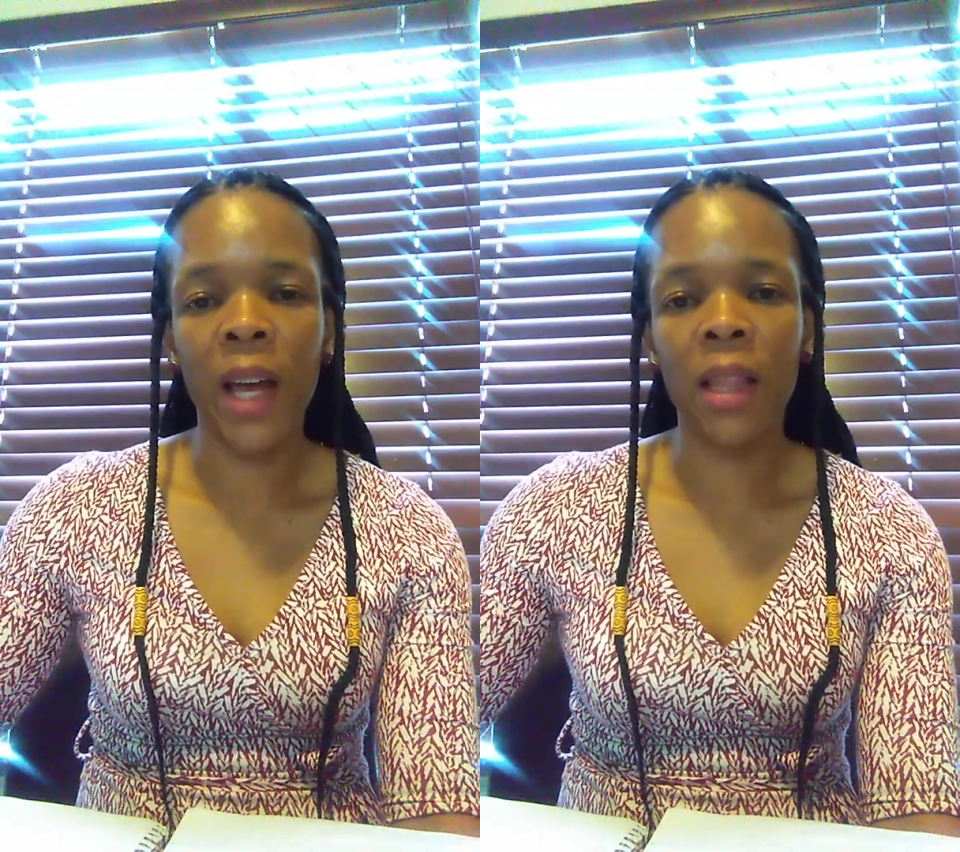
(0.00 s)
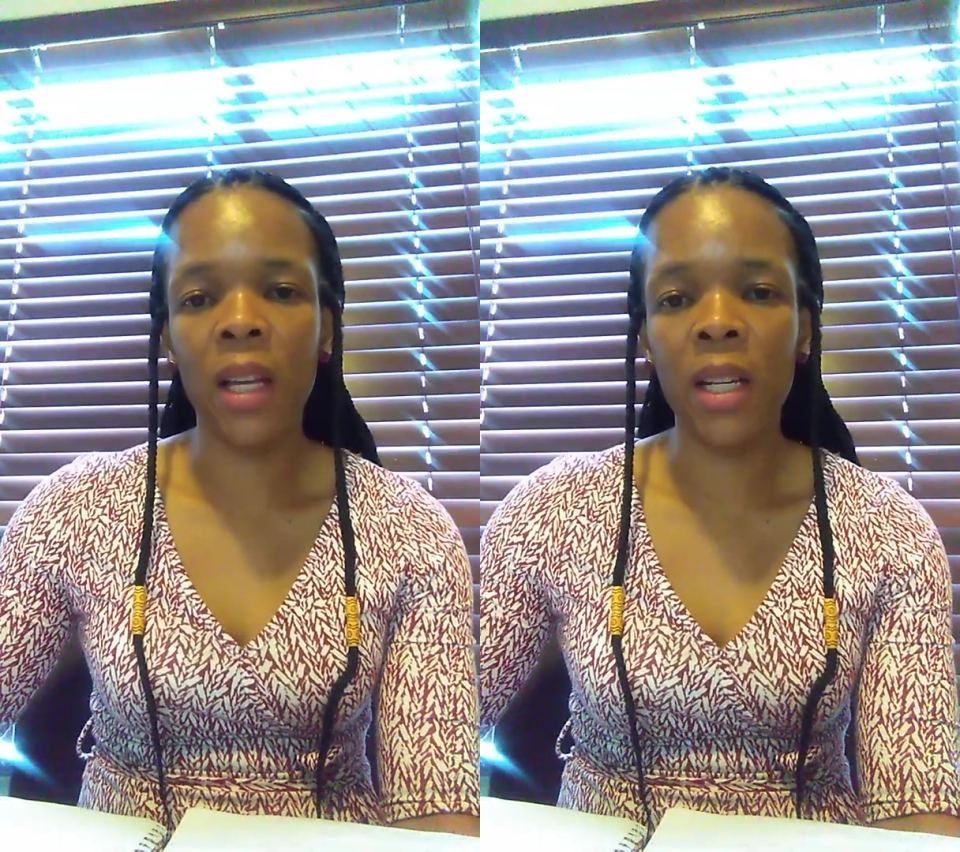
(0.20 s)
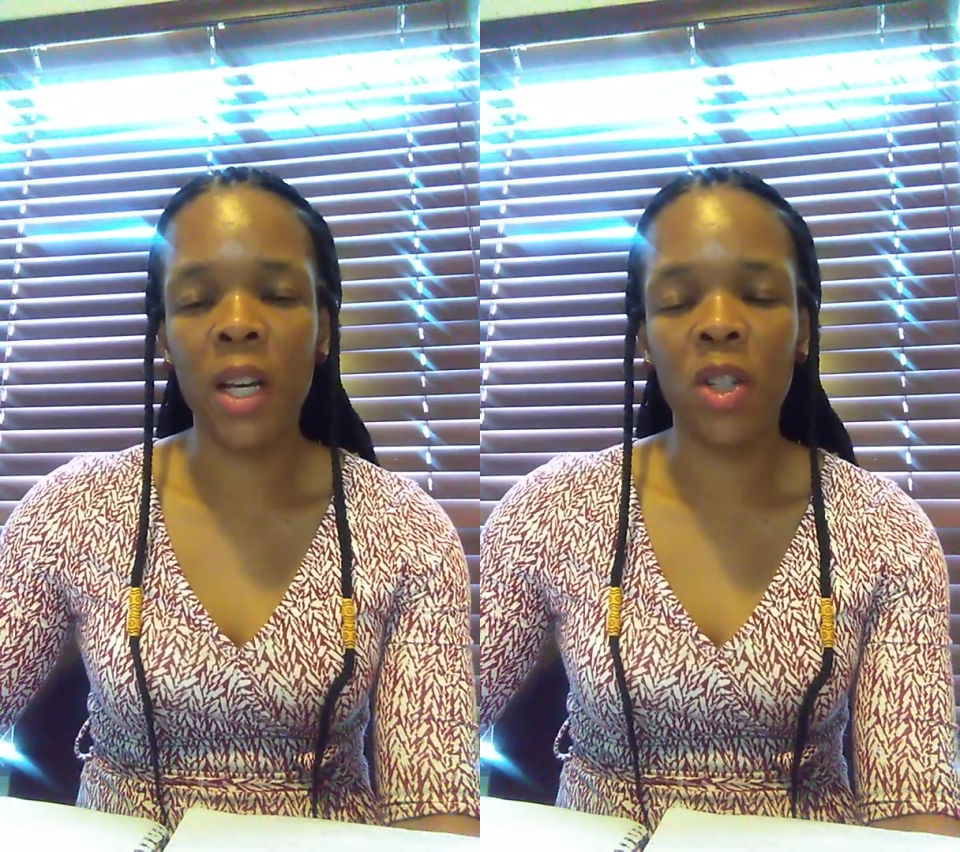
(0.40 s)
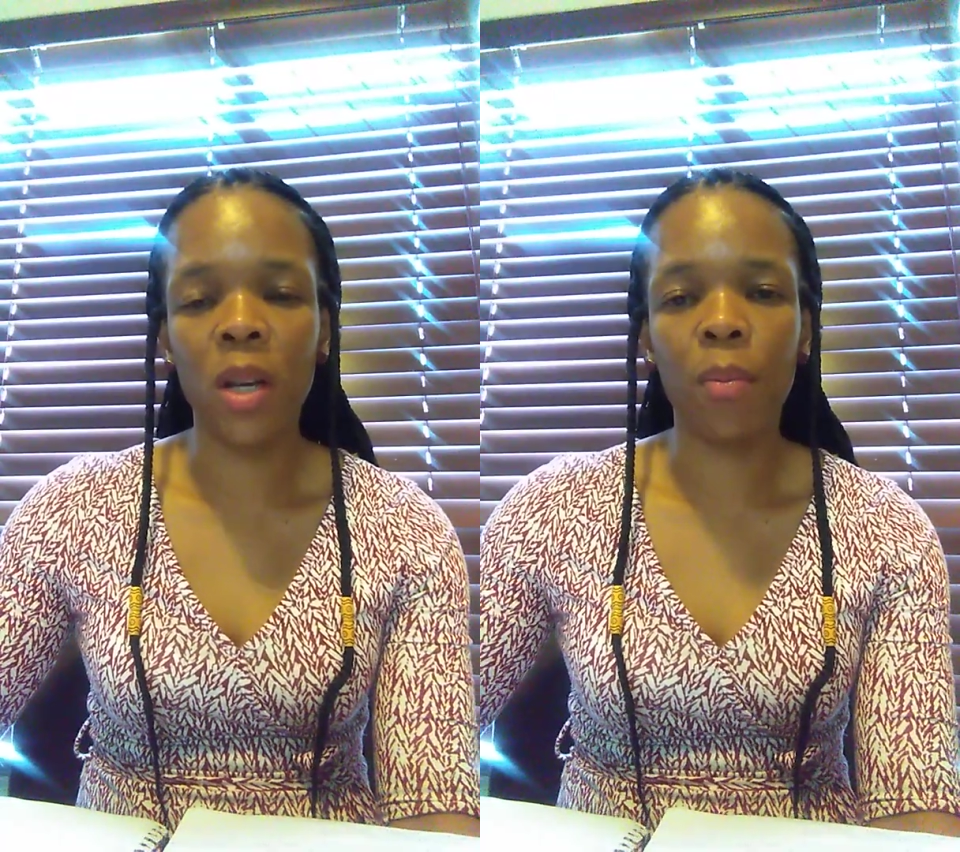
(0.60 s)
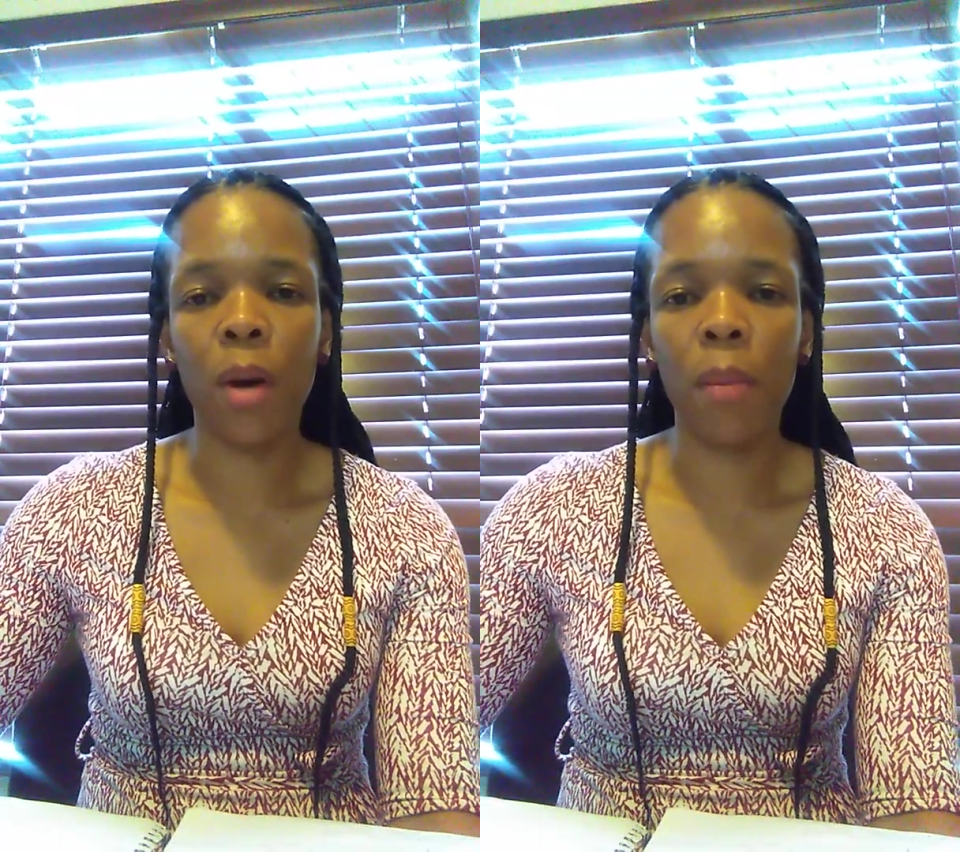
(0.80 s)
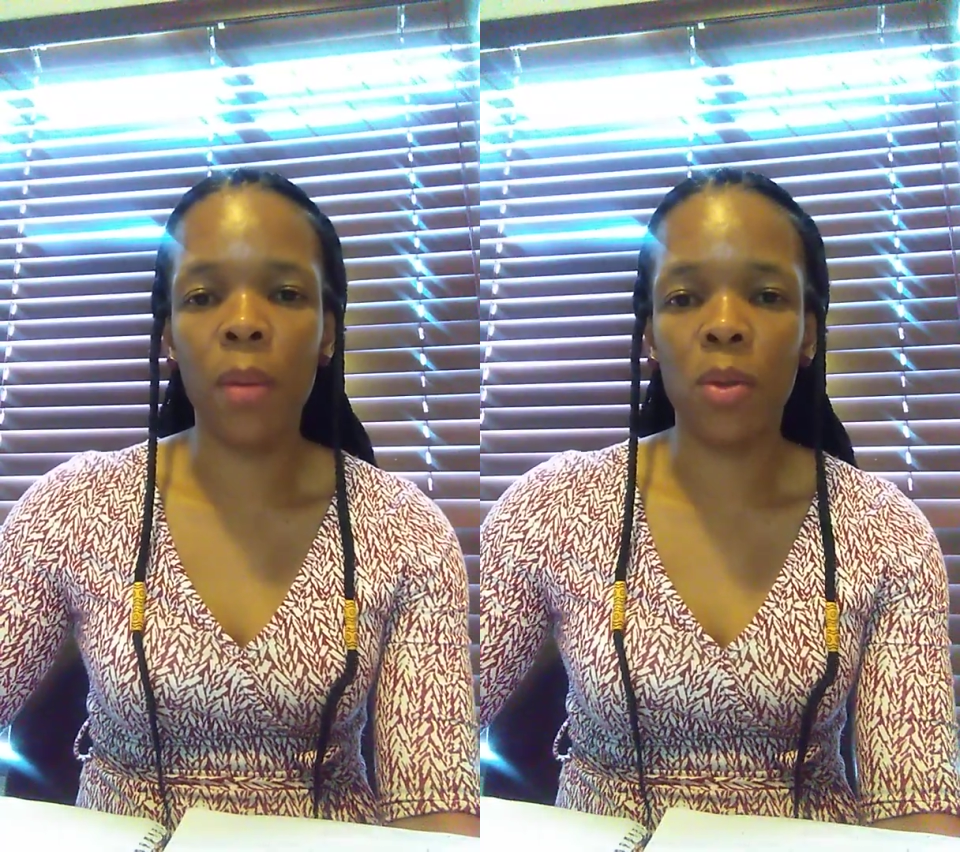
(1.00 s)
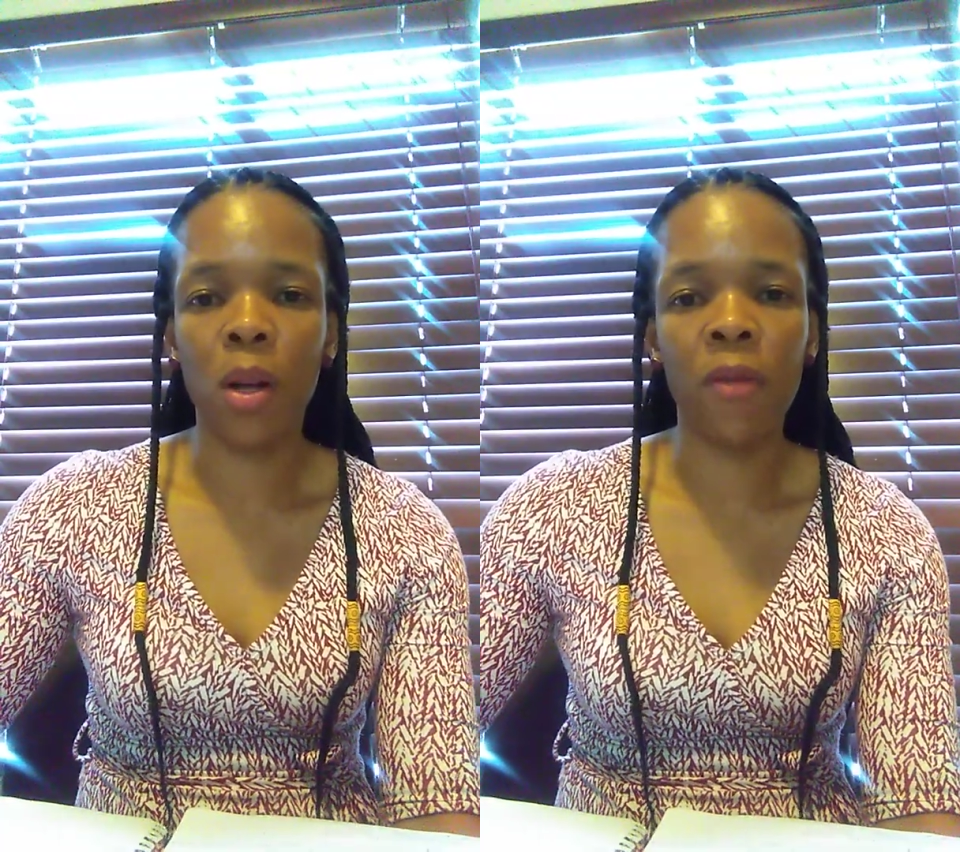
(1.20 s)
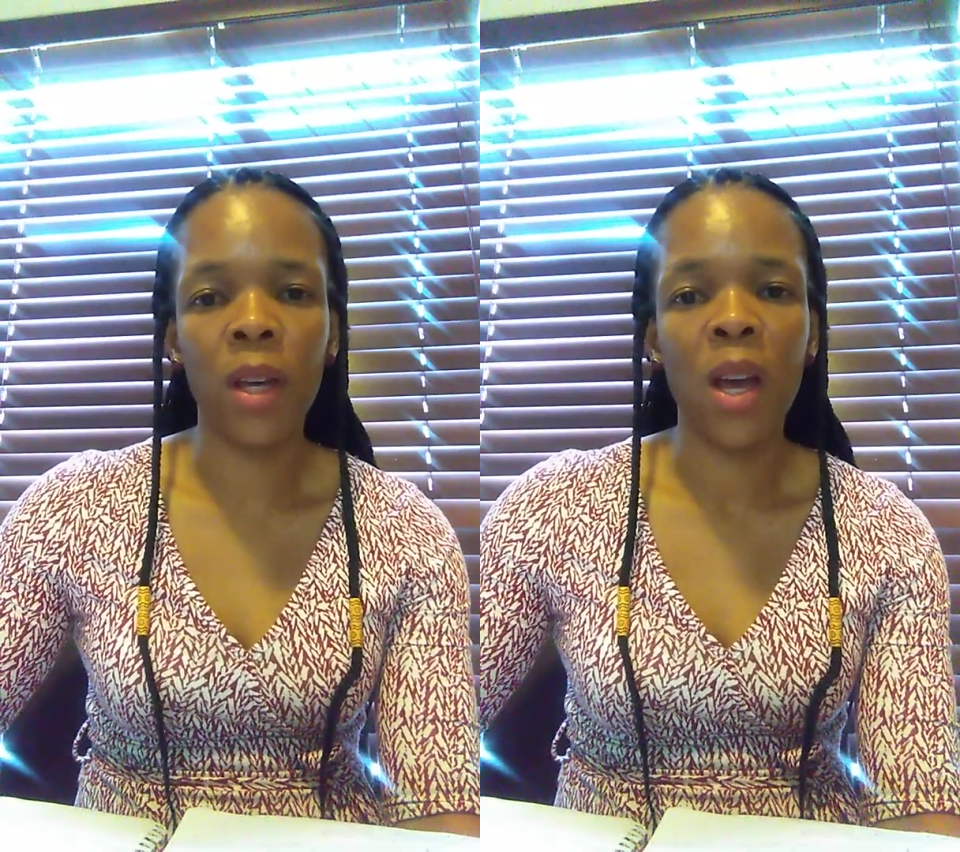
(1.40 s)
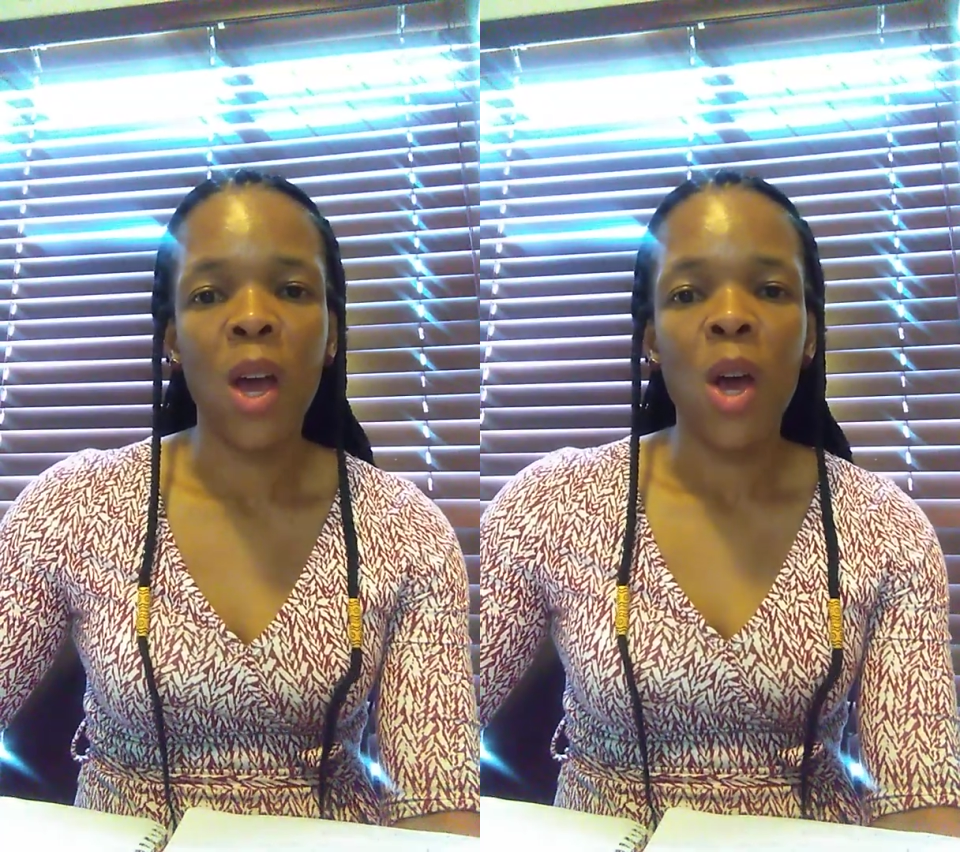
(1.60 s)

like the leadership, problem solving.